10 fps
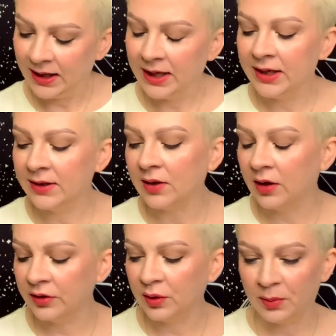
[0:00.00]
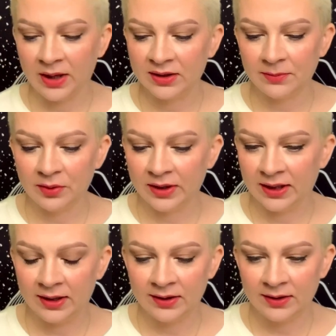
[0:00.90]
It is also possible
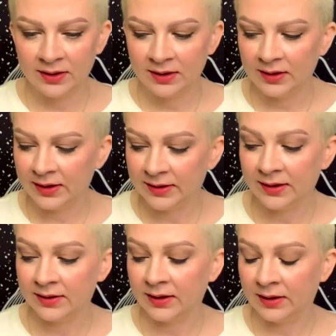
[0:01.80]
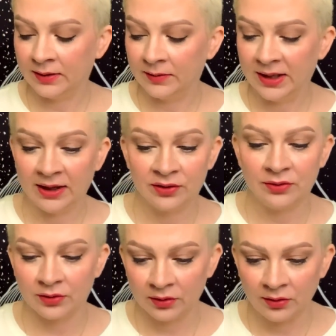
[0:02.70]
that this is an
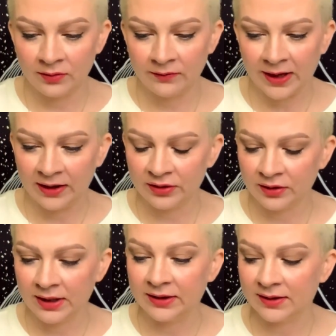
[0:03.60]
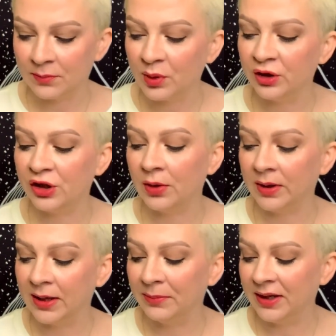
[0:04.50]
external factor, like someone
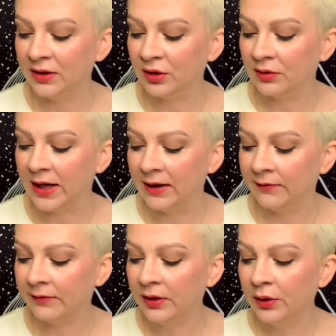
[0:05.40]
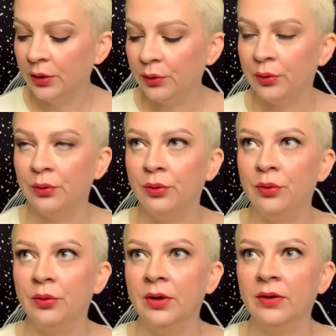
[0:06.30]
showing up in your life
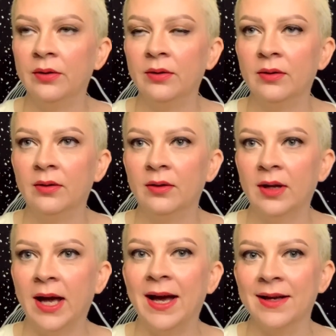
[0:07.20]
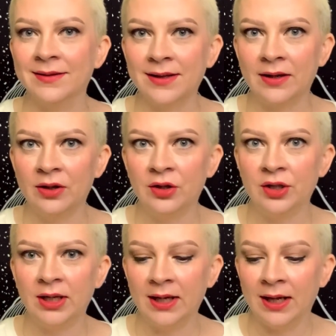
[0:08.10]
who has that
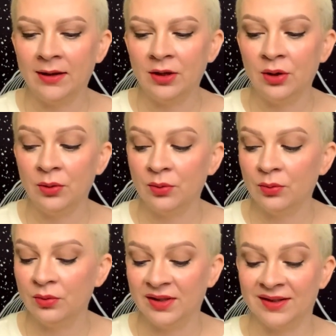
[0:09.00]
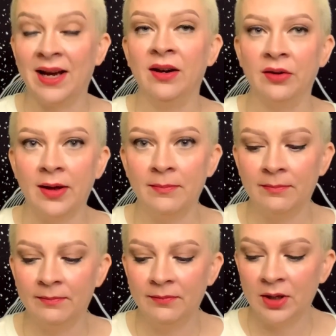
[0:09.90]
energy and you desire
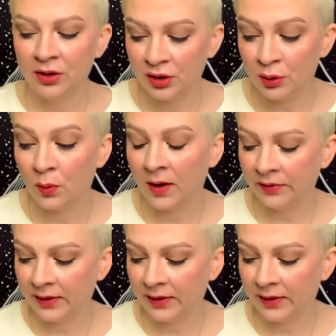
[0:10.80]
them, you want